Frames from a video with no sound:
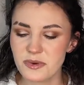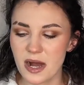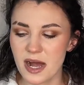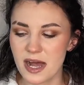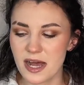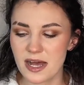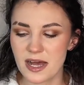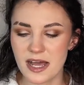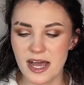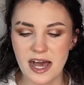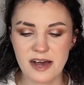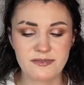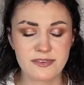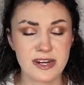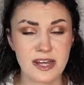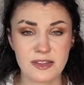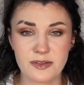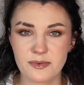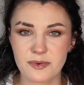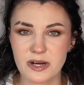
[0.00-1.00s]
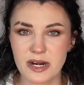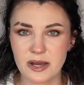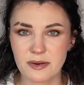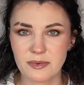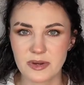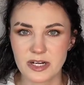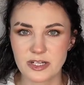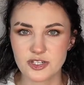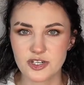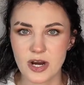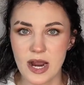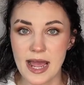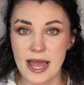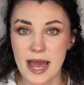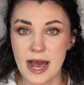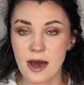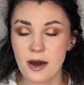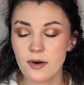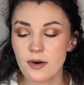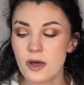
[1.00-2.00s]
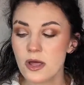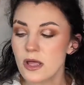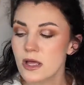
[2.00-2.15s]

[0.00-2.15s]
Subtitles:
I have another one I want to try out.